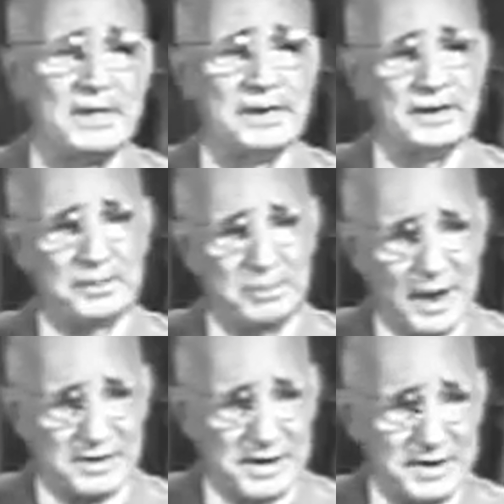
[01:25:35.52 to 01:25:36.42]
in the
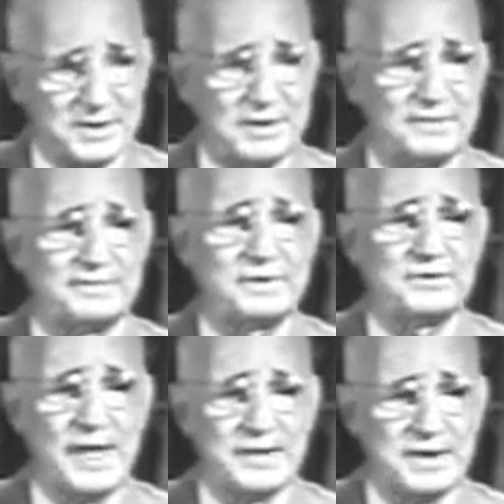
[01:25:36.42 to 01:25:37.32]
process of
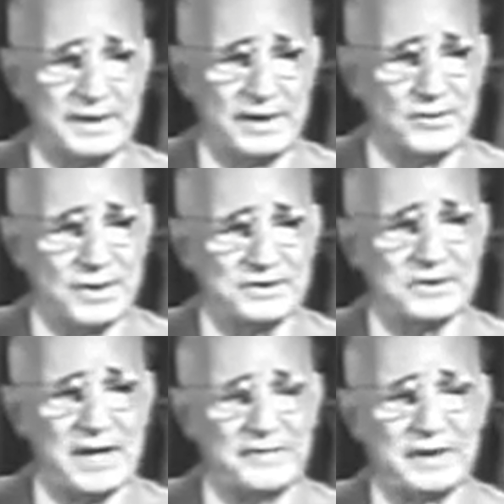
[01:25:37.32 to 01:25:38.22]
translating one's
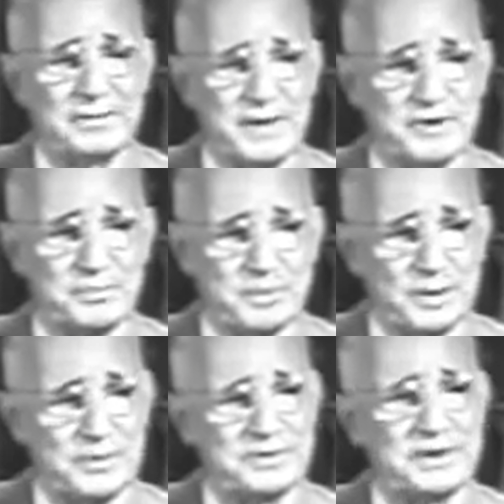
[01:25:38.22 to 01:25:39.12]
definite major
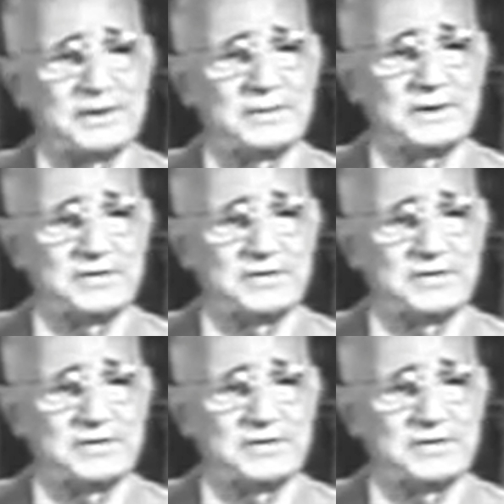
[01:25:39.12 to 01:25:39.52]
purpose into its